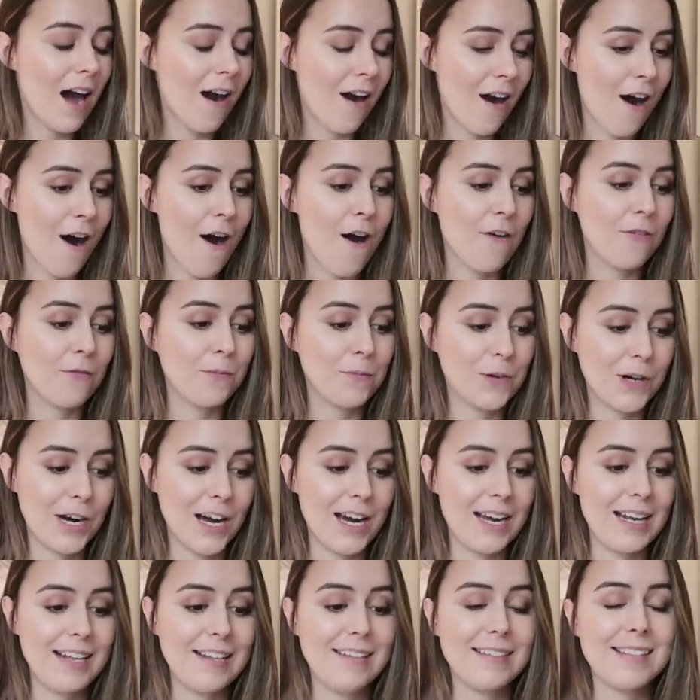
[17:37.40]
half
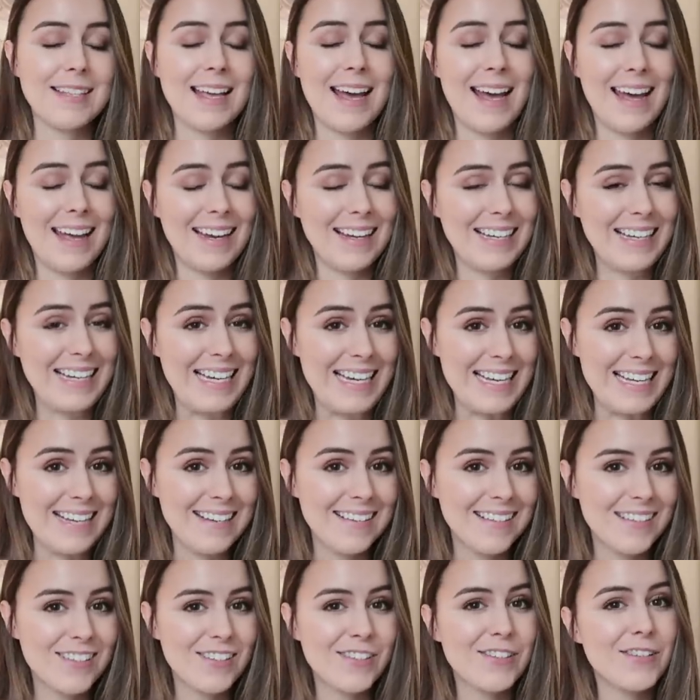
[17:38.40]
price at
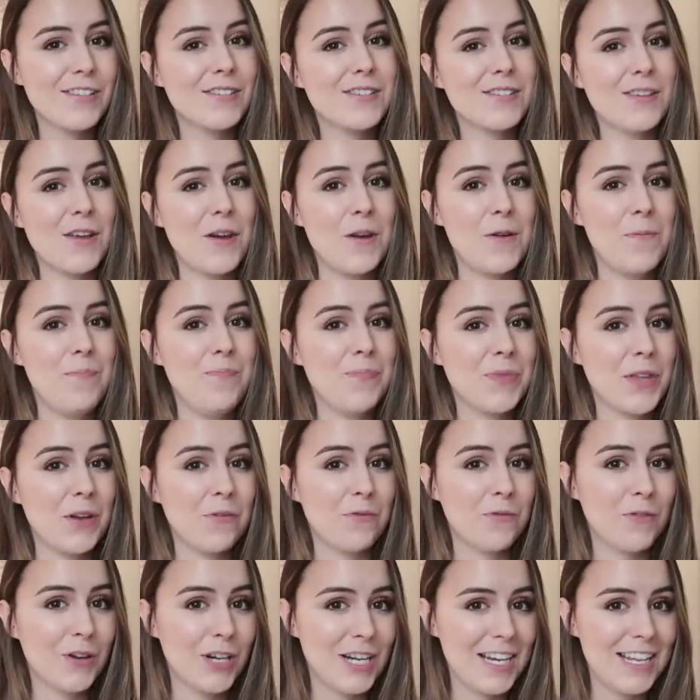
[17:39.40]
least. So
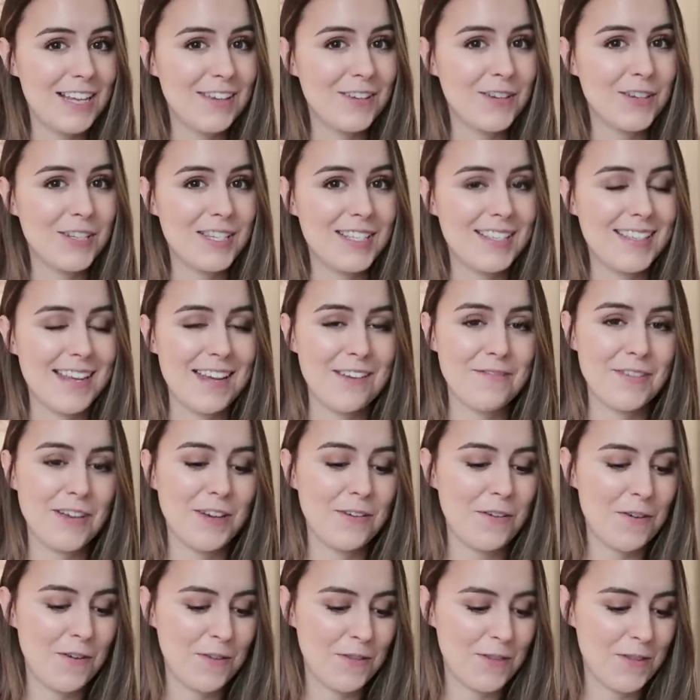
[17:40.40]
a really good
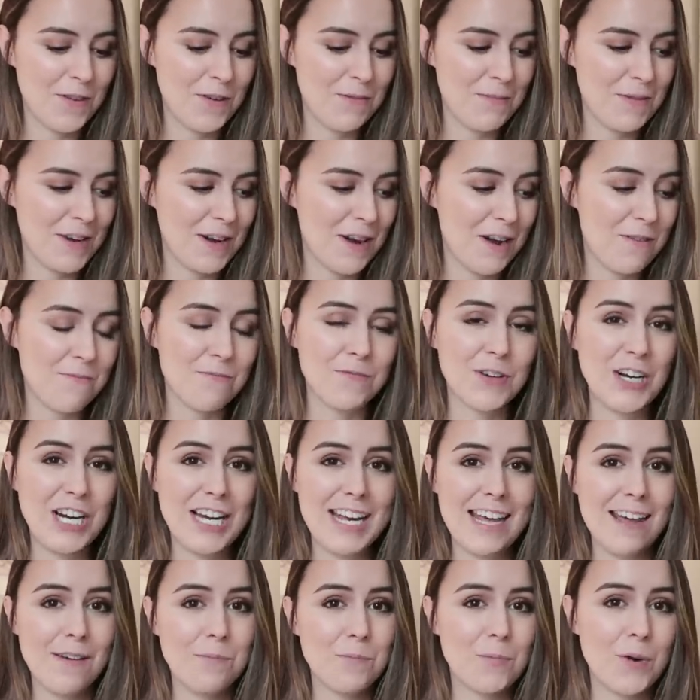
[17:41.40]
saving on them, and I'm
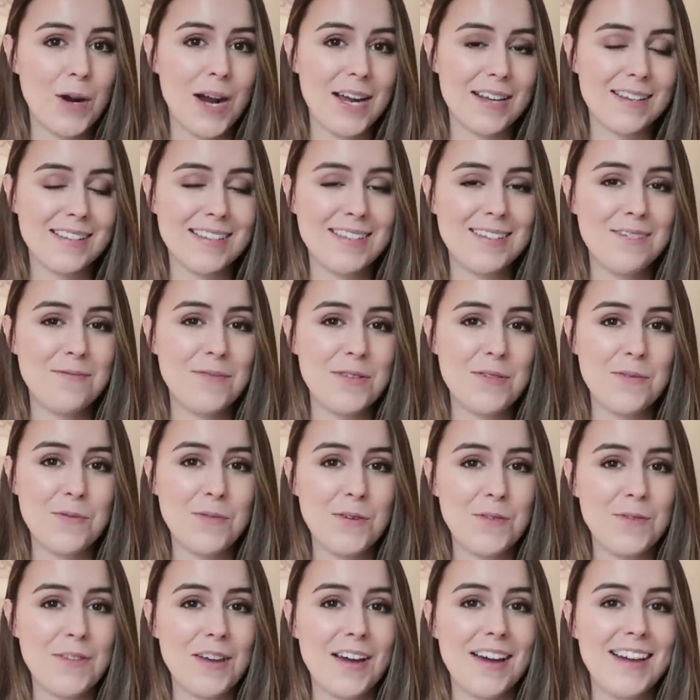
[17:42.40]
really impressed with
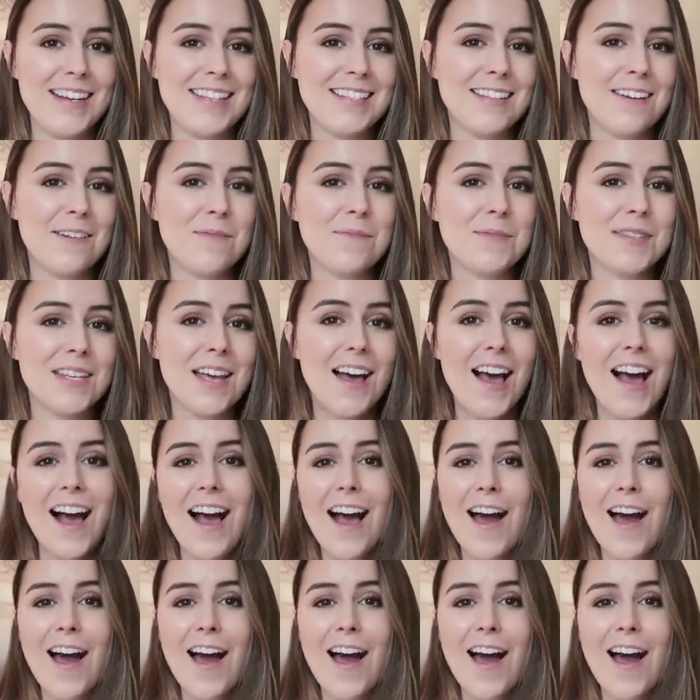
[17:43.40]
all of the items.